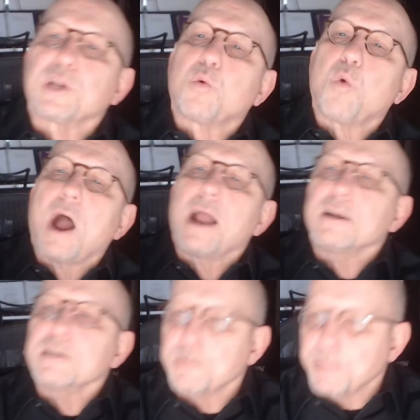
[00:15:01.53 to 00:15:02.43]

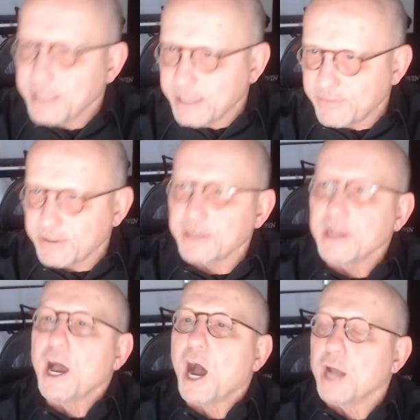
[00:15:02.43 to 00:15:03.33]
required to be
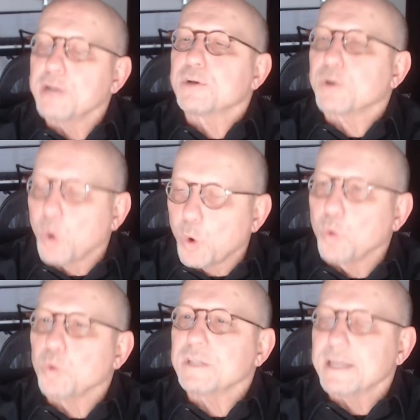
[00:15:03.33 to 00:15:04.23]
given under
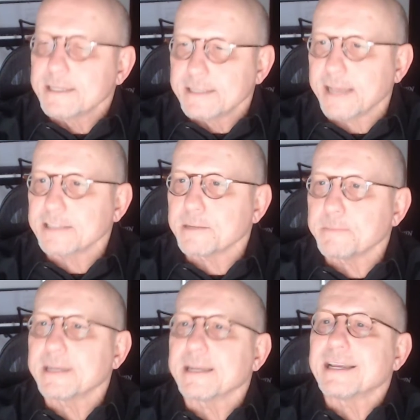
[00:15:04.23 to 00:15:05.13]
Old
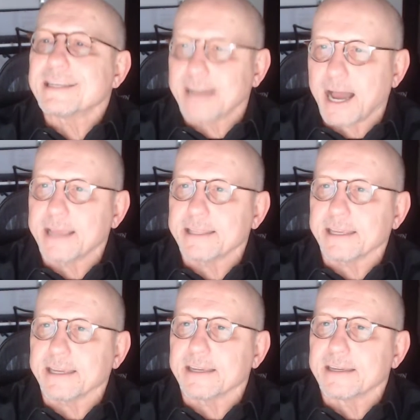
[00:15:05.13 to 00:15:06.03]
Testament
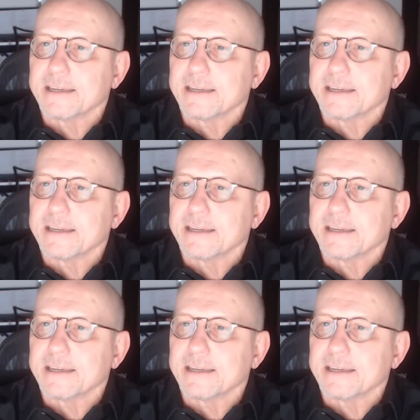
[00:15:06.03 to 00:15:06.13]
tithing.